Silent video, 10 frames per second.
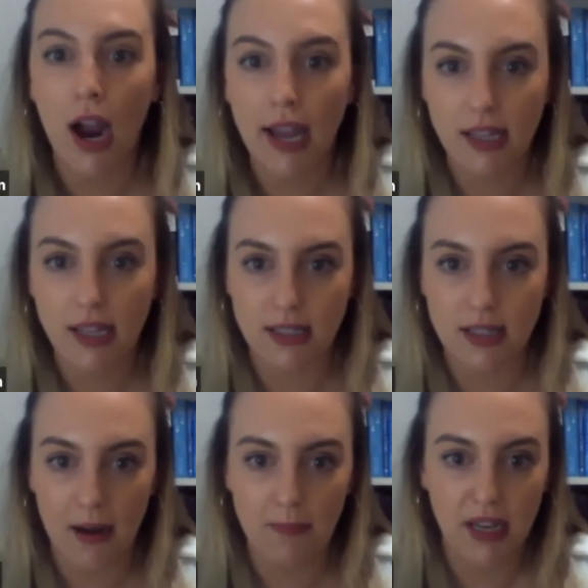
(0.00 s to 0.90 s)
islands
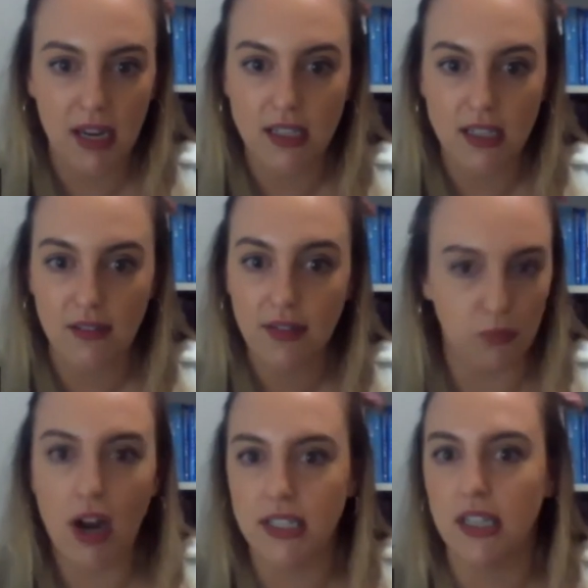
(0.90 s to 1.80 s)
that because of the
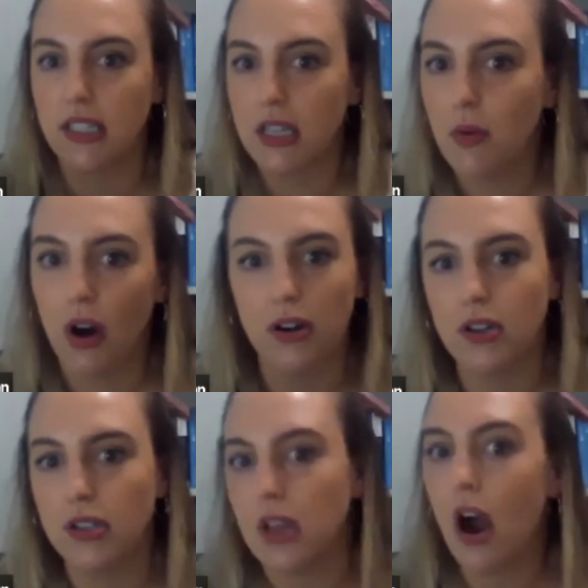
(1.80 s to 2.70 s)
rising
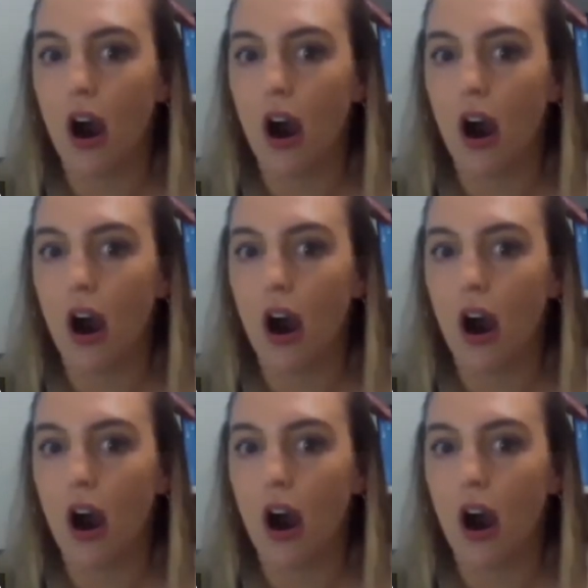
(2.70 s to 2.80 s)
seawaters